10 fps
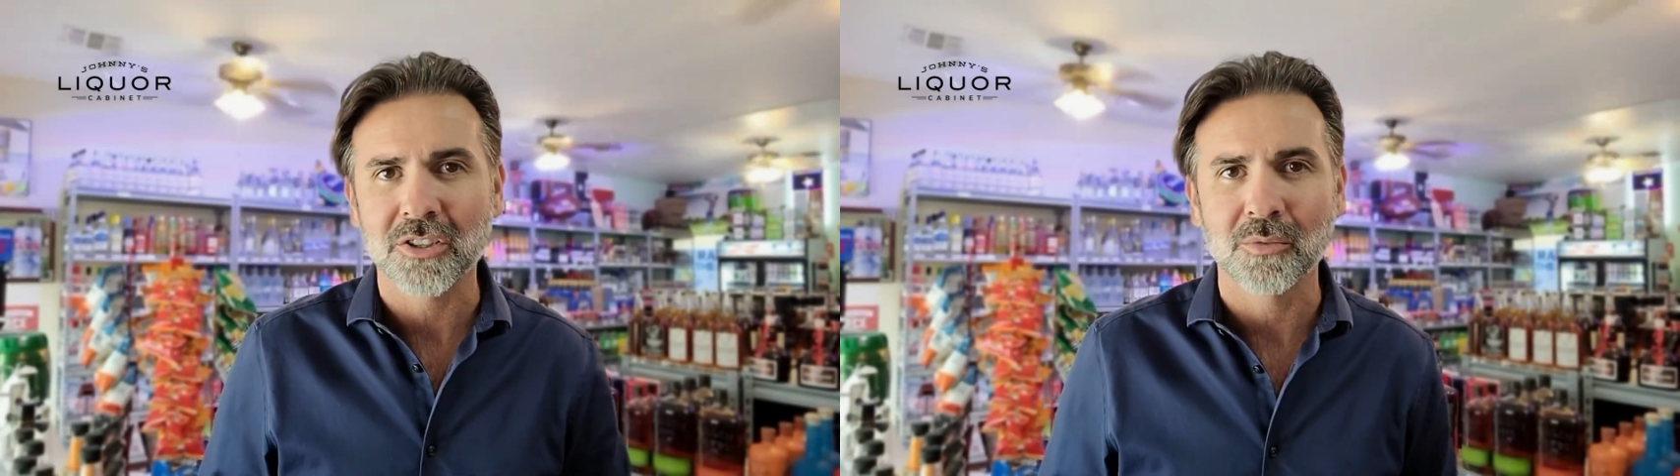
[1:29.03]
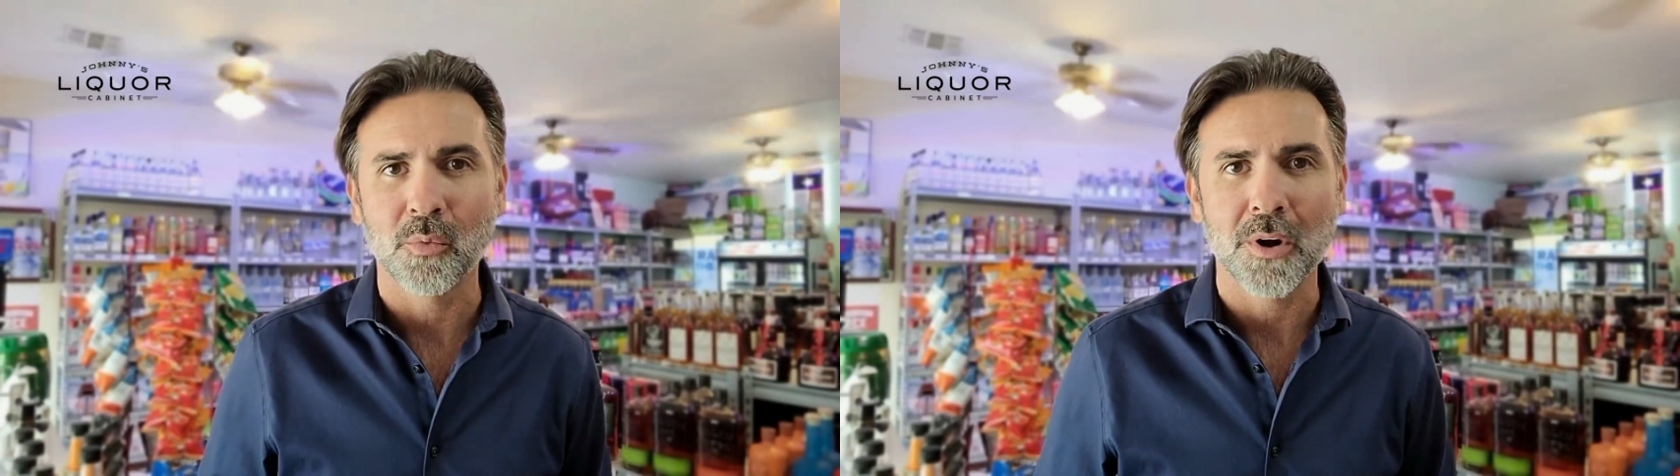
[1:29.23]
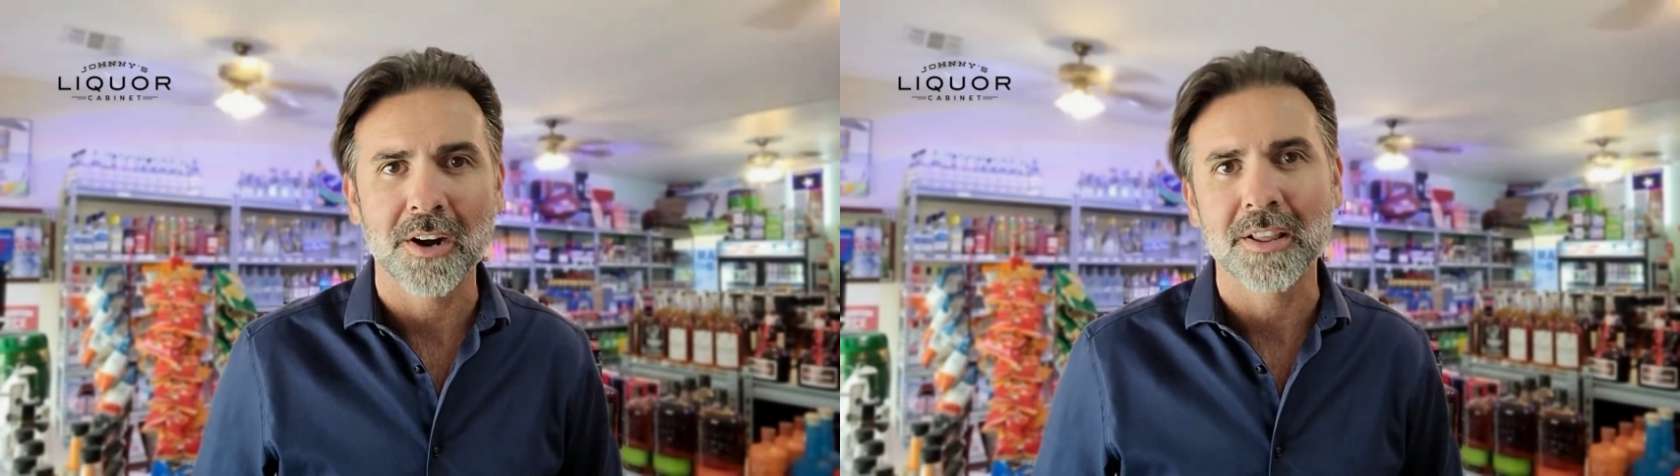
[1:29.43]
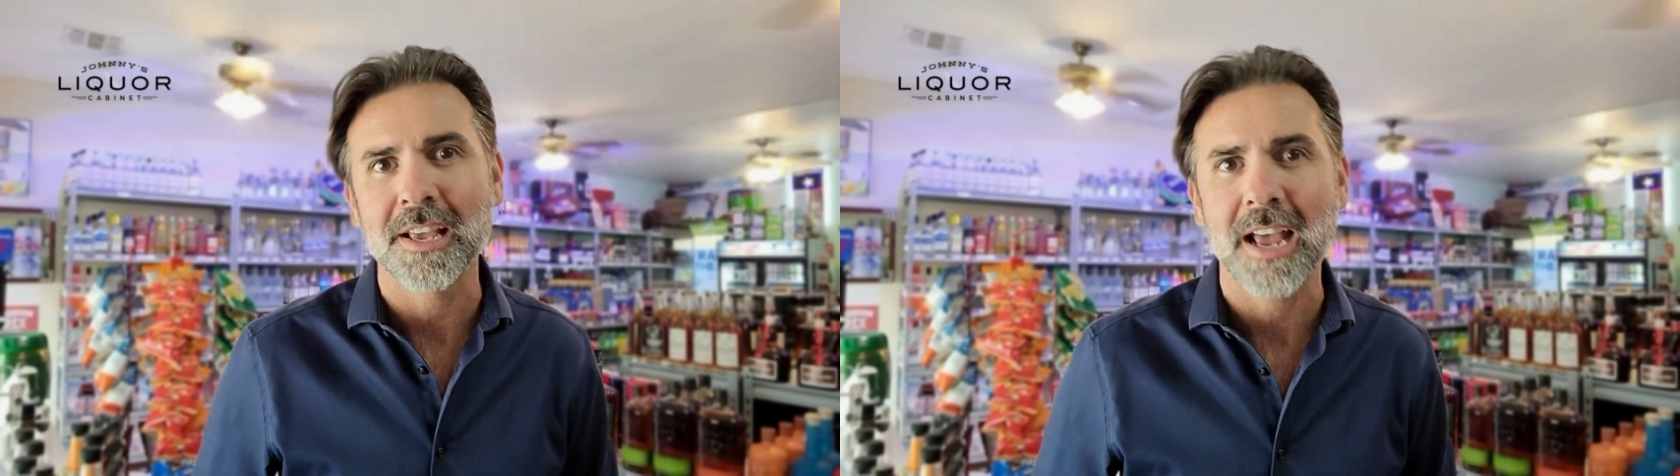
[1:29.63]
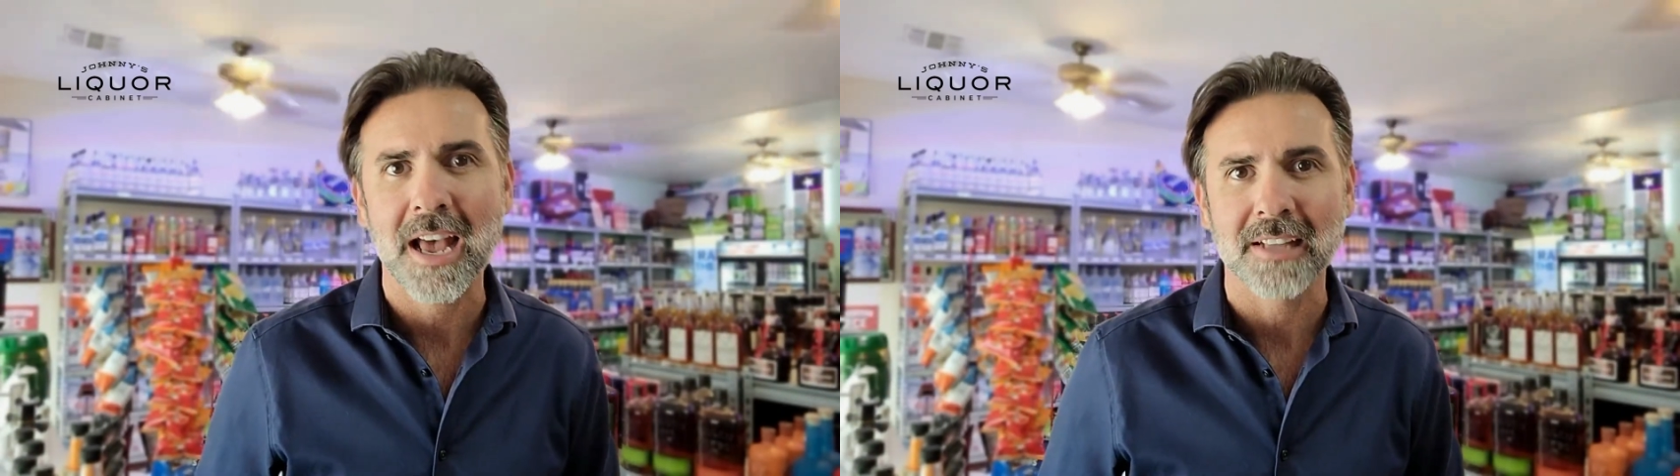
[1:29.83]
them where are
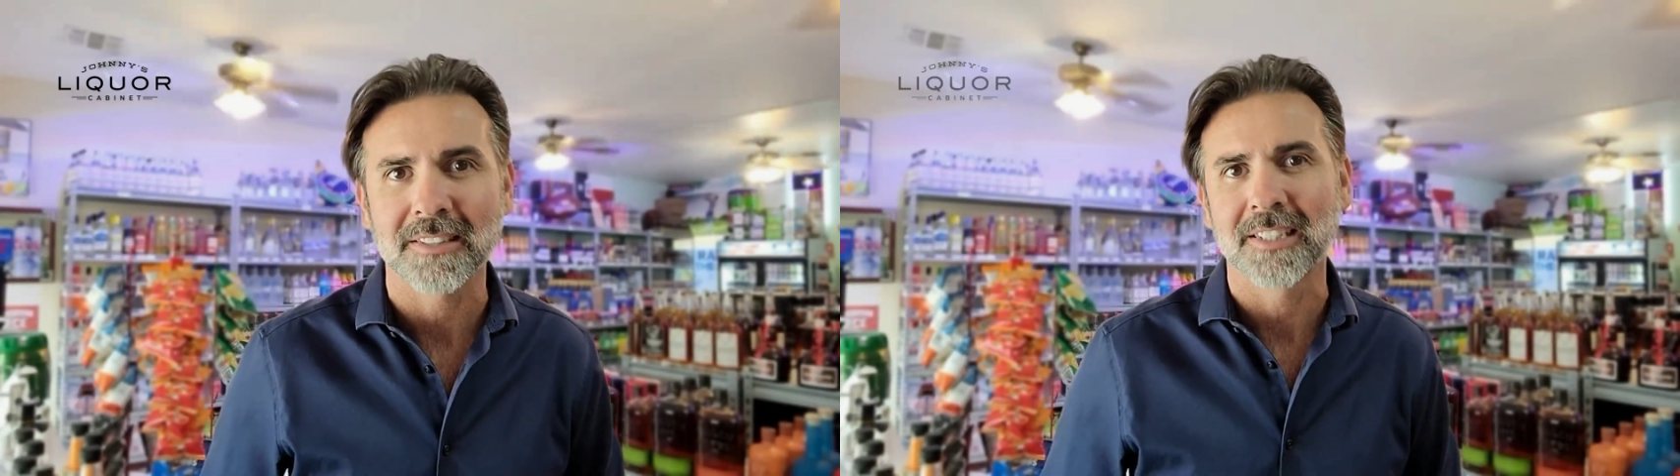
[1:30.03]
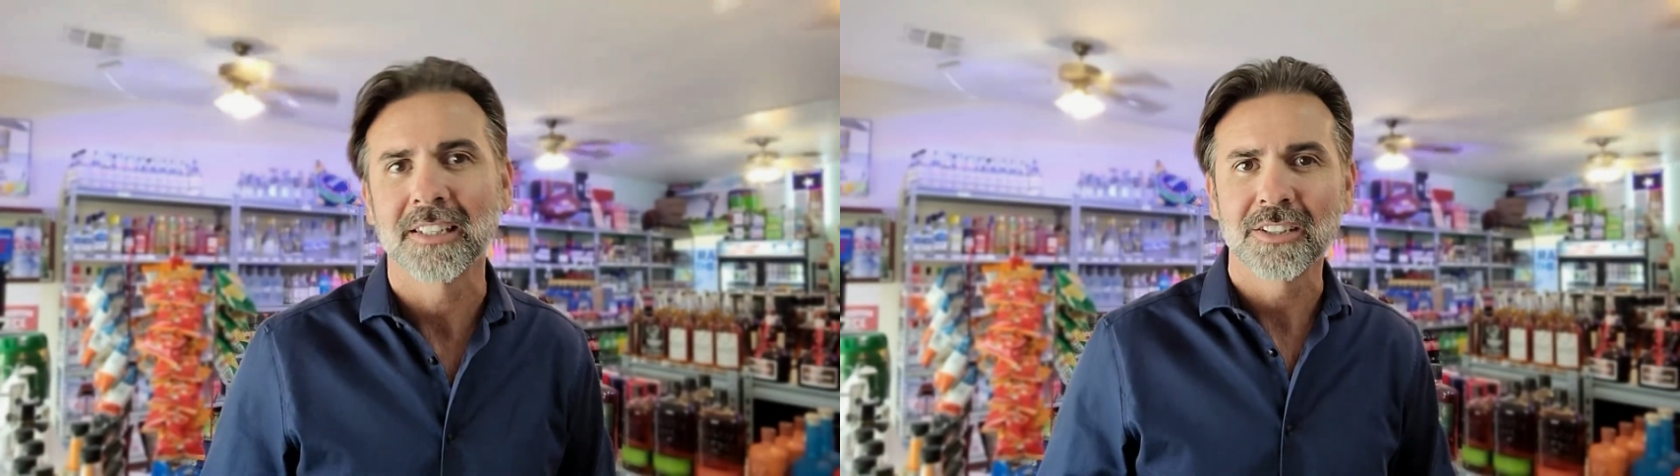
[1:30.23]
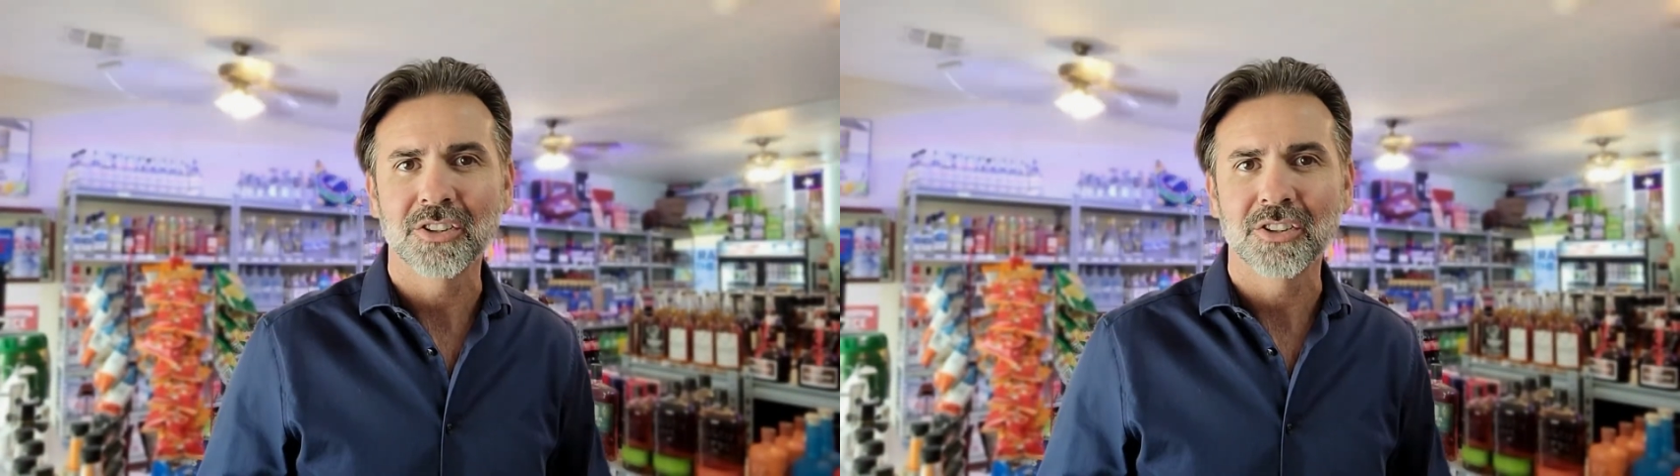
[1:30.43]
they at